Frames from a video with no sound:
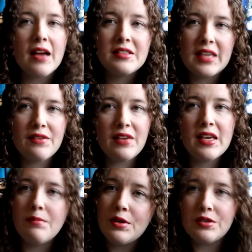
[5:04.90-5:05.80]
how TV
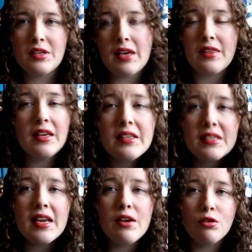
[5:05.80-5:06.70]
and music and the
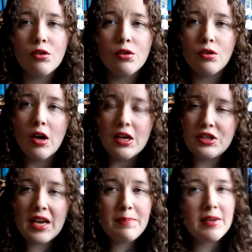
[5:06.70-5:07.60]
internet are all
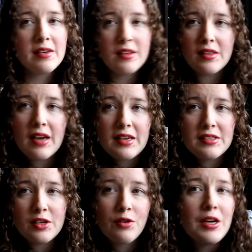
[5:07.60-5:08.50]
shaping the next
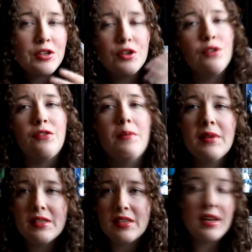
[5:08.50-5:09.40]
generation of
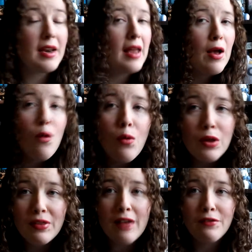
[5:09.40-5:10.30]
feminists and
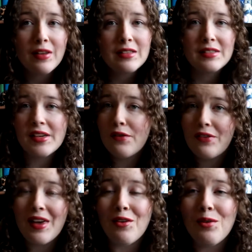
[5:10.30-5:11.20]
all of that fun stuff.
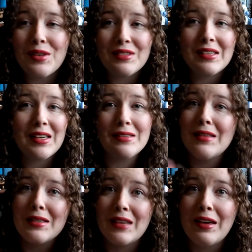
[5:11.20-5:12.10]
And honestly, it
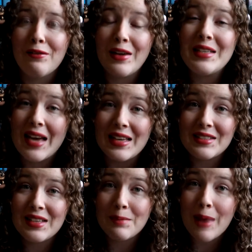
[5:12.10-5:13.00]
sounds like a
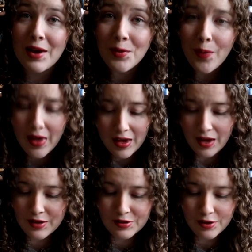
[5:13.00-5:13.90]
fantastic panel.
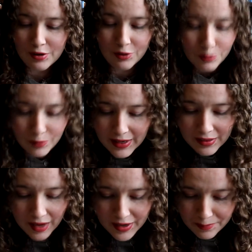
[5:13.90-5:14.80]
It's got a great
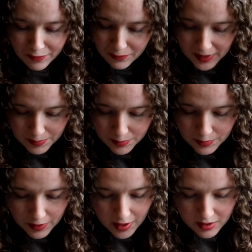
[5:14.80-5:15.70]
lineup of
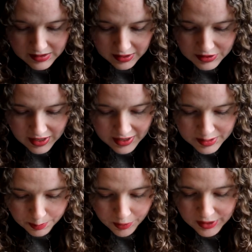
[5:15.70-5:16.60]
people such
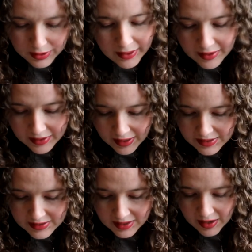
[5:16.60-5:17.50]
as Brodie
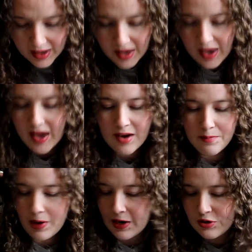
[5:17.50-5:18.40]
Lancaster
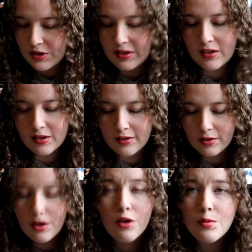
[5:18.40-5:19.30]
and Patricia
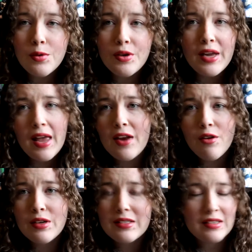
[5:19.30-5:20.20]
Lockwood, and
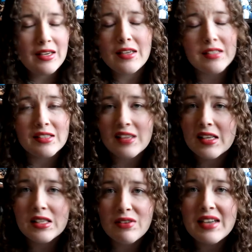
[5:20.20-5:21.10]
honestly it just
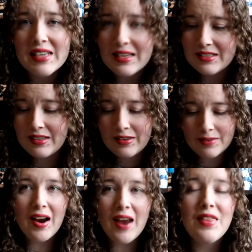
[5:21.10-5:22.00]
sounds fantastic.
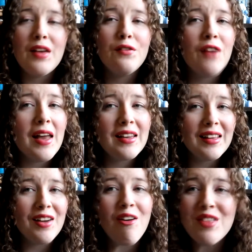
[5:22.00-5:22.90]
And then
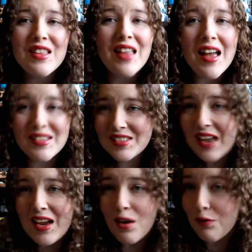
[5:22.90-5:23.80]
finally, on the last
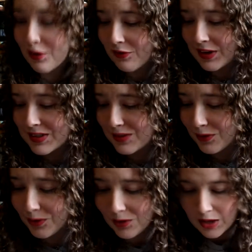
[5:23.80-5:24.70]
day of the
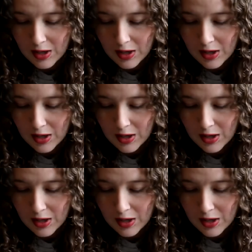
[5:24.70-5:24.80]
festival,